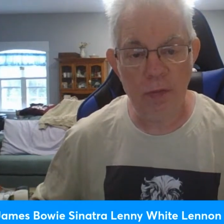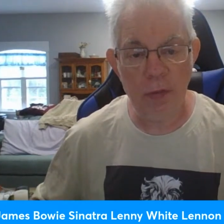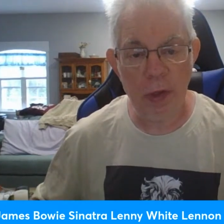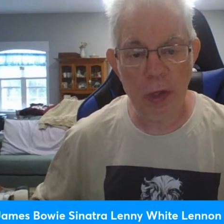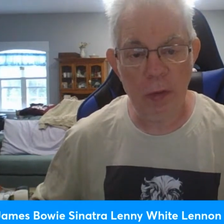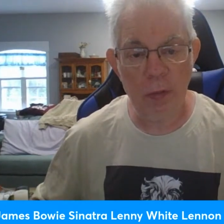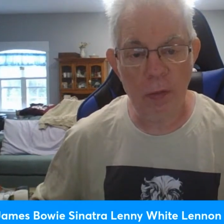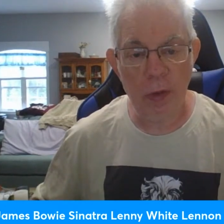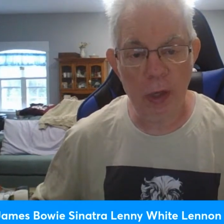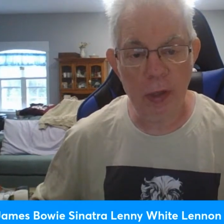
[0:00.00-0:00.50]

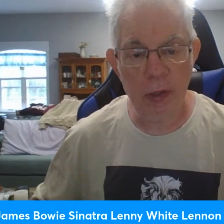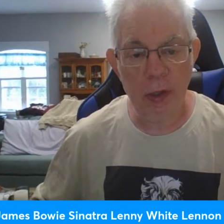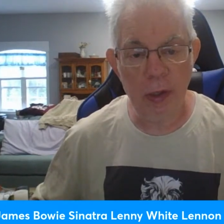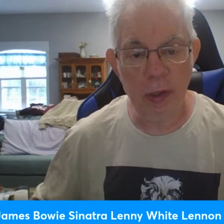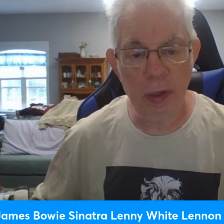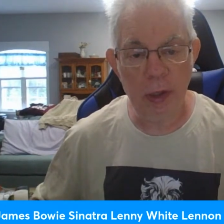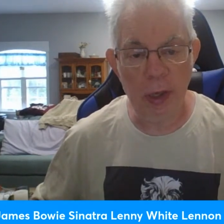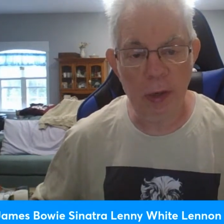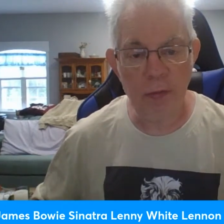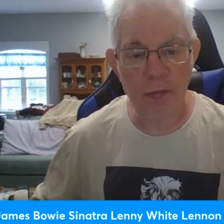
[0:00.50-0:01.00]
forget what I did
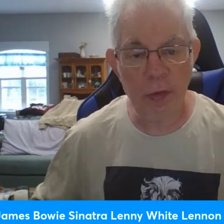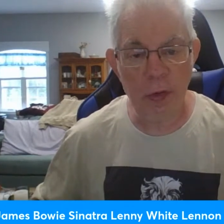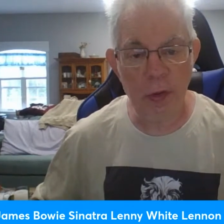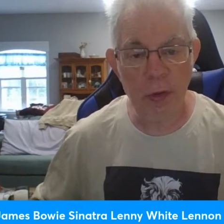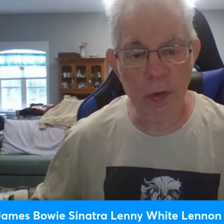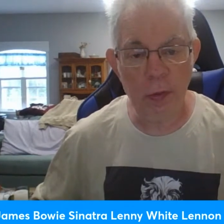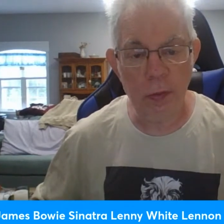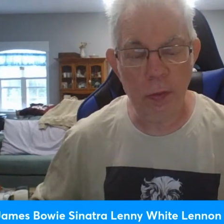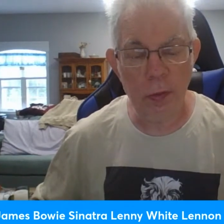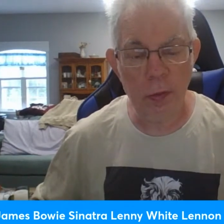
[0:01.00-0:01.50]
in the
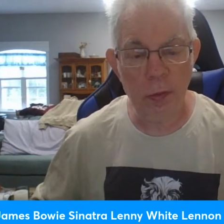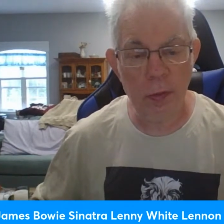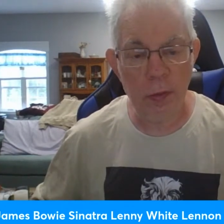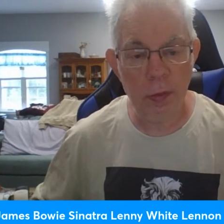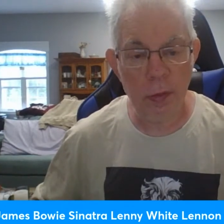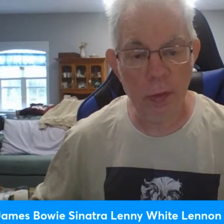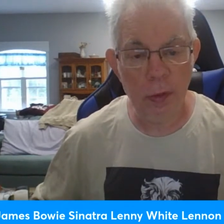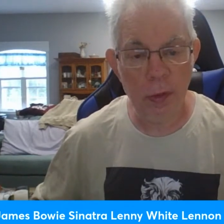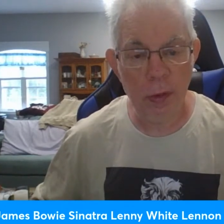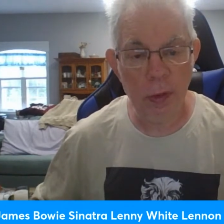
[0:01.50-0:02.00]
afternoon.
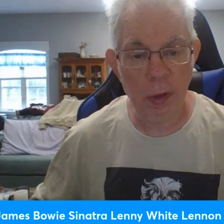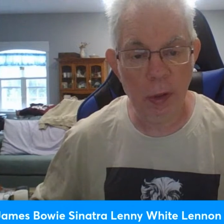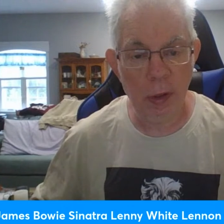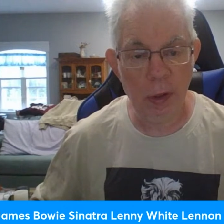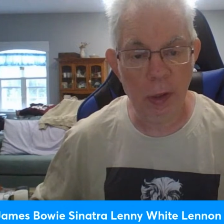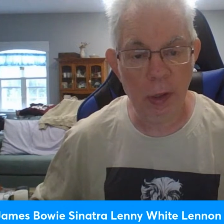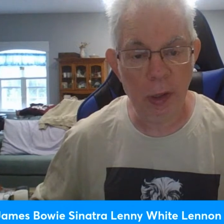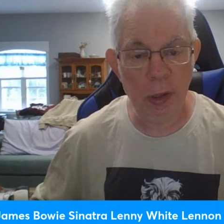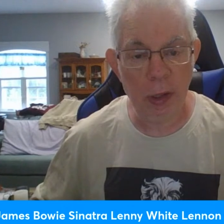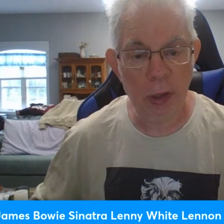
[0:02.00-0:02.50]

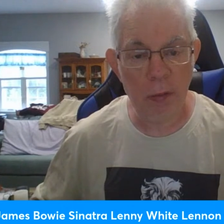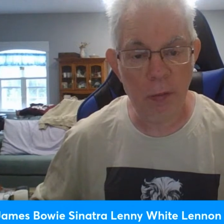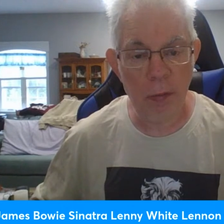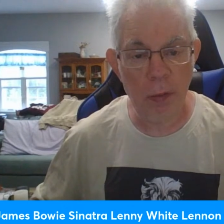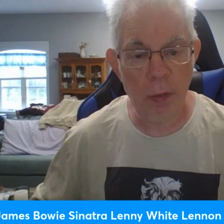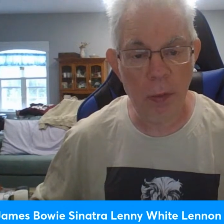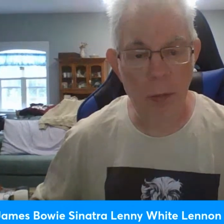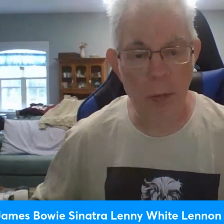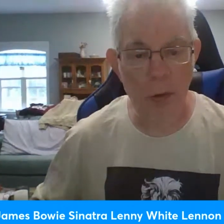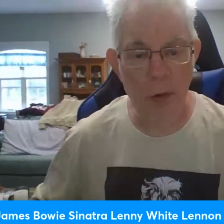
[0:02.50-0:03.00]
I can't
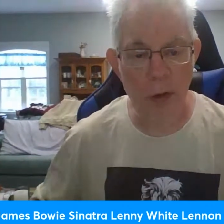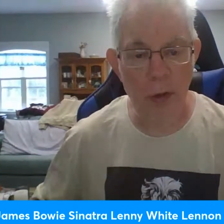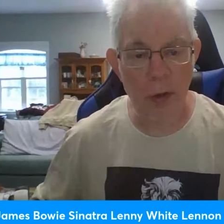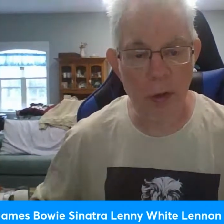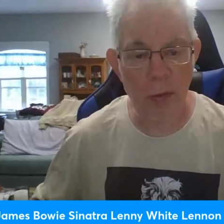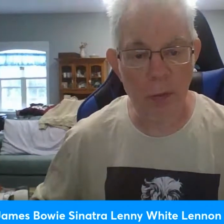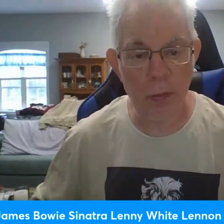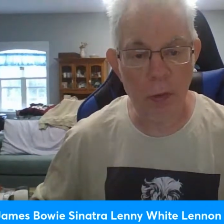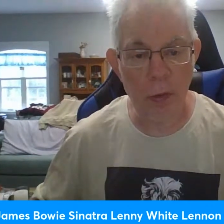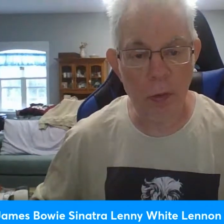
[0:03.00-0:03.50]
remember
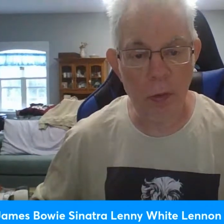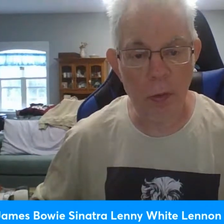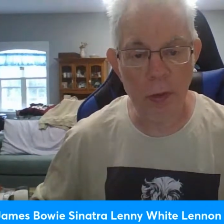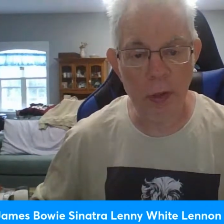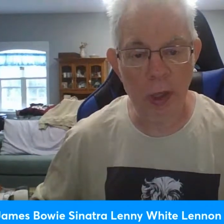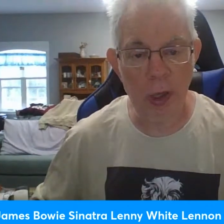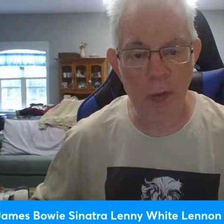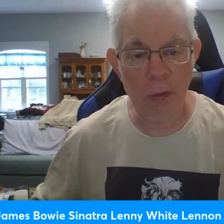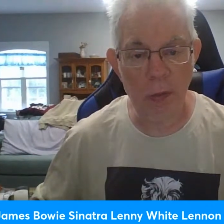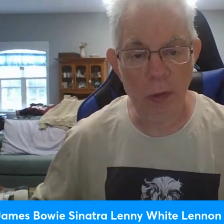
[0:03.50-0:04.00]
at the moment. Oh
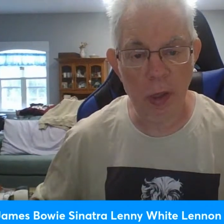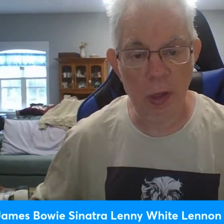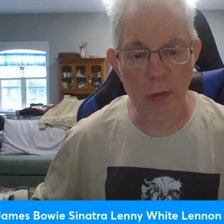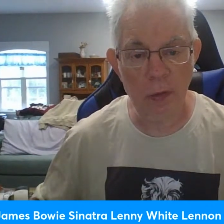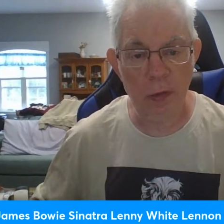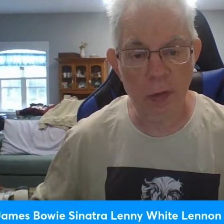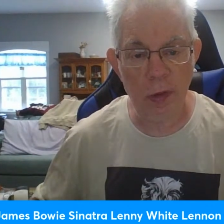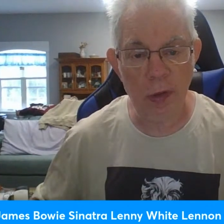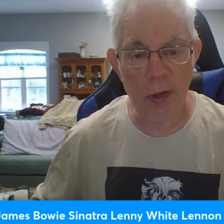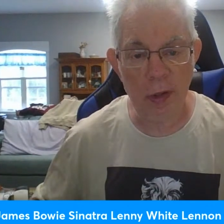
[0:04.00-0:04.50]
yeah, I went
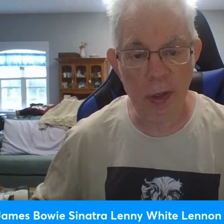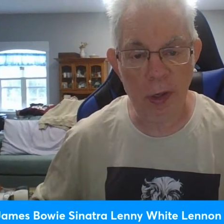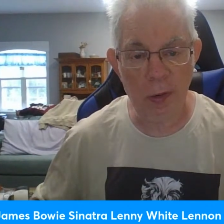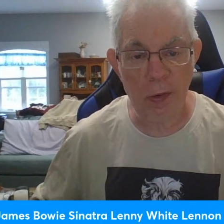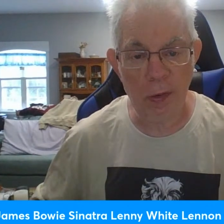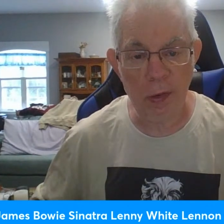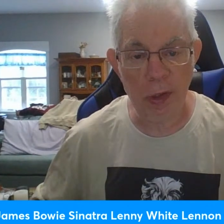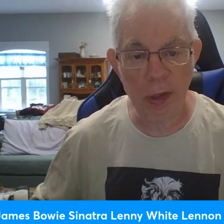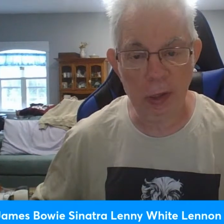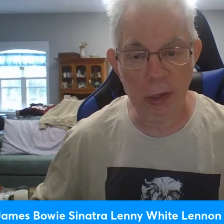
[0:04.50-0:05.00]
under the
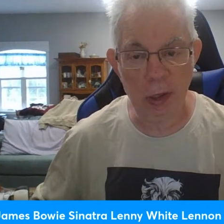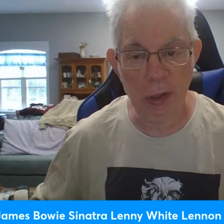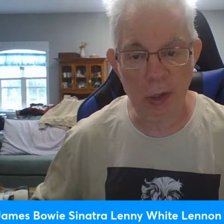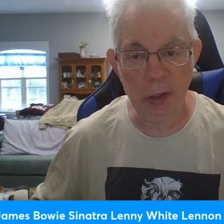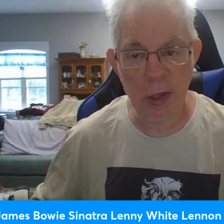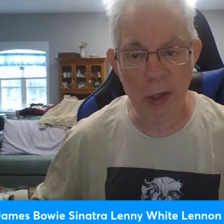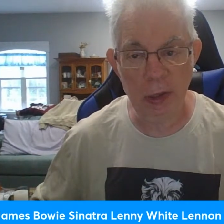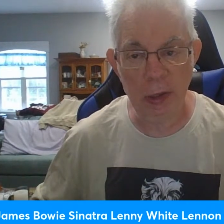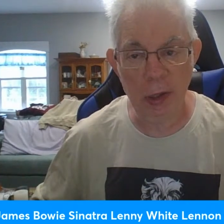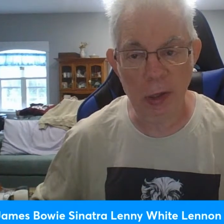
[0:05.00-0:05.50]
stairs like I
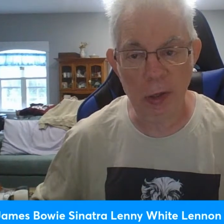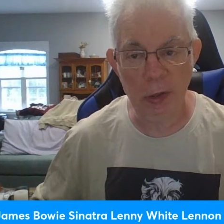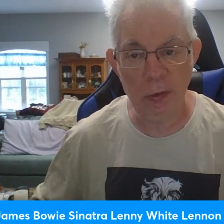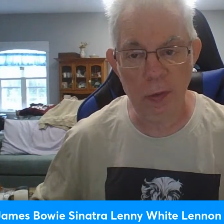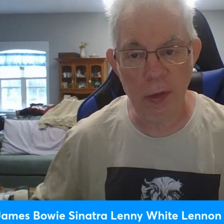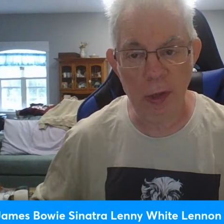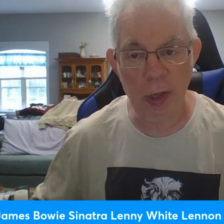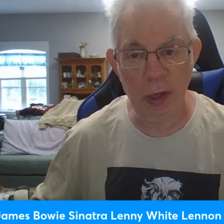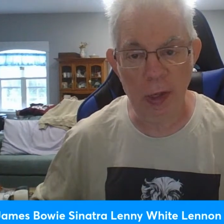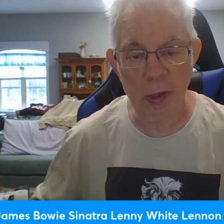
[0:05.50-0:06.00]
said
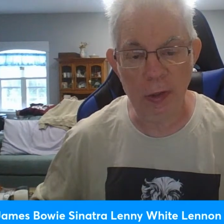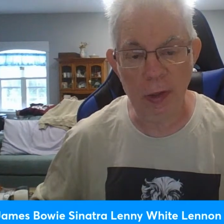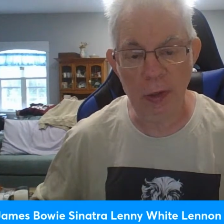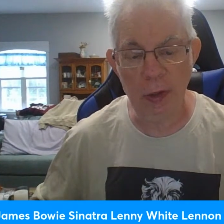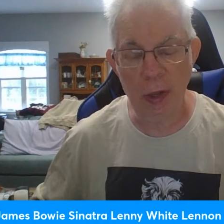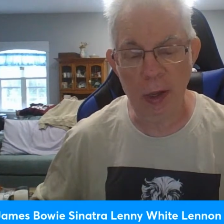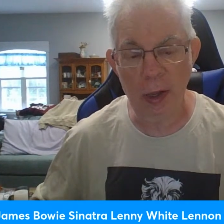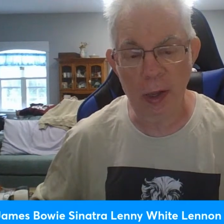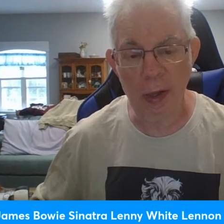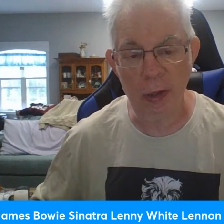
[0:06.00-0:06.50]
yesterday and
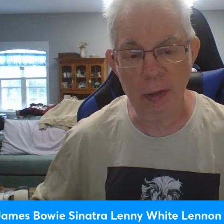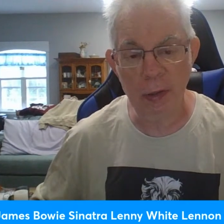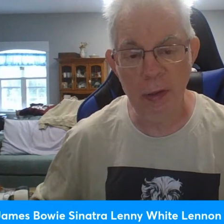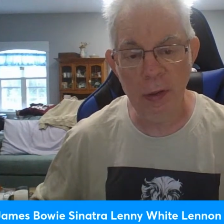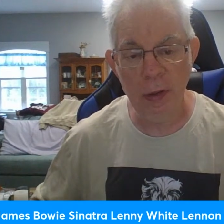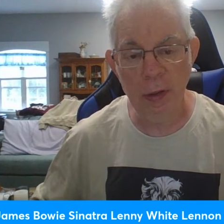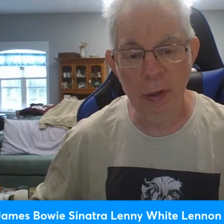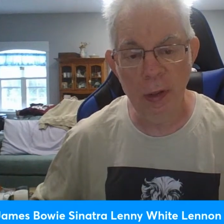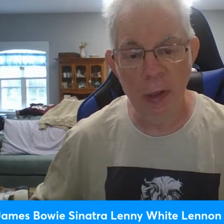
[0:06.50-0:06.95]
did that.